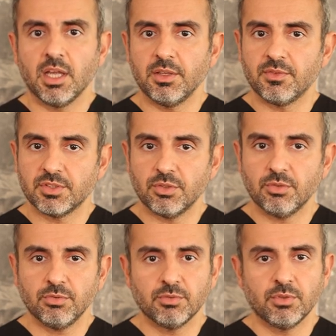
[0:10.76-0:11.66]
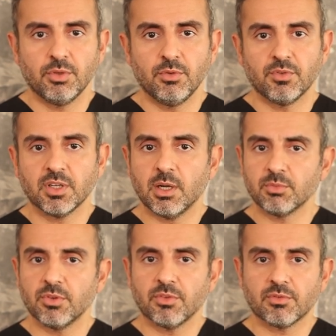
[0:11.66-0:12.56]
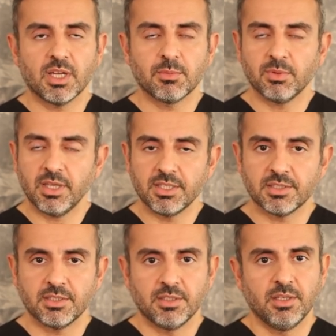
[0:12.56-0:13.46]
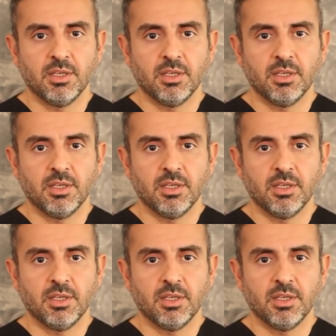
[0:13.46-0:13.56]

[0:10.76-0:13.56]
And if so, you've come to the right place.